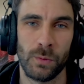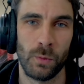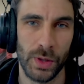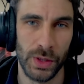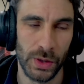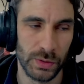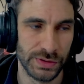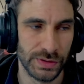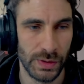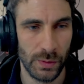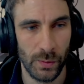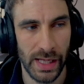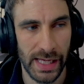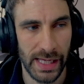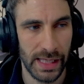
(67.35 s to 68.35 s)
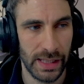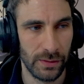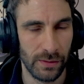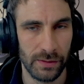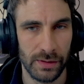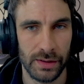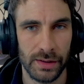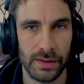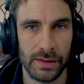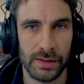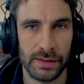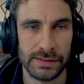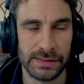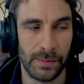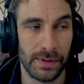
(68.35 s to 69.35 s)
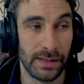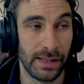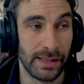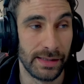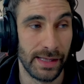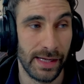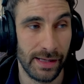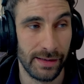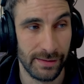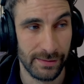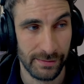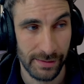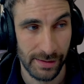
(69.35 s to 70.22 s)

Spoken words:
window's in the way or something like that.